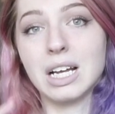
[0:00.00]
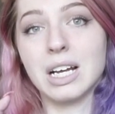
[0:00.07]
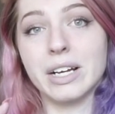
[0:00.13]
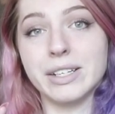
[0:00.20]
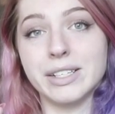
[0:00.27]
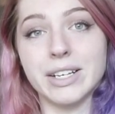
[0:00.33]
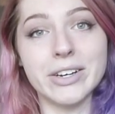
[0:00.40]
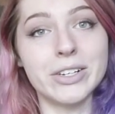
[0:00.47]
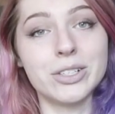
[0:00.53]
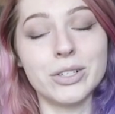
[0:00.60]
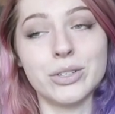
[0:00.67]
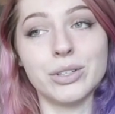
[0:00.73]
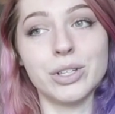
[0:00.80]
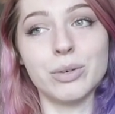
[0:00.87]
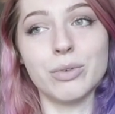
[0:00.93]
Adele
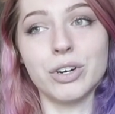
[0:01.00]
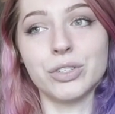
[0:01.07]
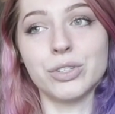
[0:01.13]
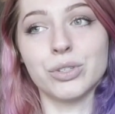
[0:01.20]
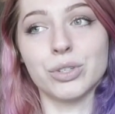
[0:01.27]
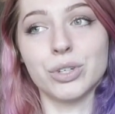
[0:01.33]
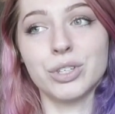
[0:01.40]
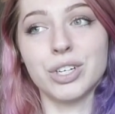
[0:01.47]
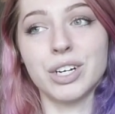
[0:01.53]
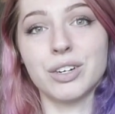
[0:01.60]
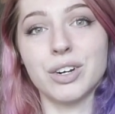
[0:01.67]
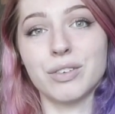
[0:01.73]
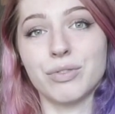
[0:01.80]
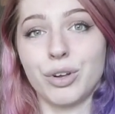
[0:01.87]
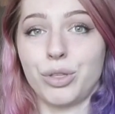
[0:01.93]
only washes her
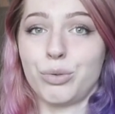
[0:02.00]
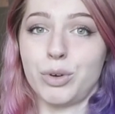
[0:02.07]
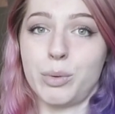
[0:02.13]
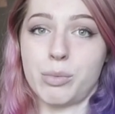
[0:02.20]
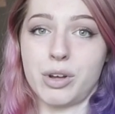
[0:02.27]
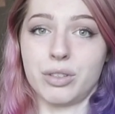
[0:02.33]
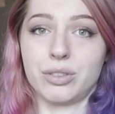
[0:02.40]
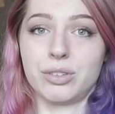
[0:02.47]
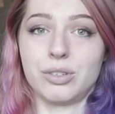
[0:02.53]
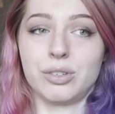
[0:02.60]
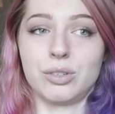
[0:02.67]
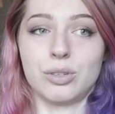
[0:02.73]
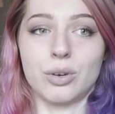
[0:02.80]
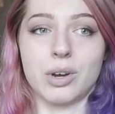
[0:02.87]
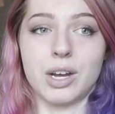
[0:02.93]
hair every three months,
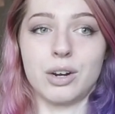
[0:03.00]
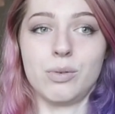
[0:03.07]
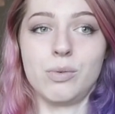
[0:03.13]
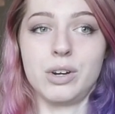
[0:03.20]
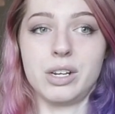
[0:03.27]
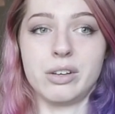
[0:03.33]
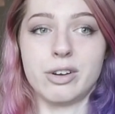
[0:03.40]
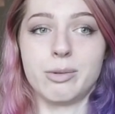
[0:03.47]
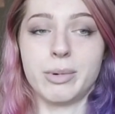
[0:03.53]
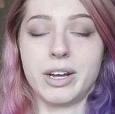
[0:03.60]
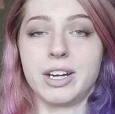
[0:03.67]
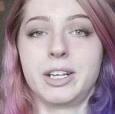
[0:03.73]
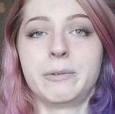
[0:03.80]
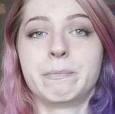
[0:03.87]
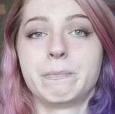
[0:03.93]
so I don't want to hear
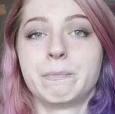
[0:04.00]
about it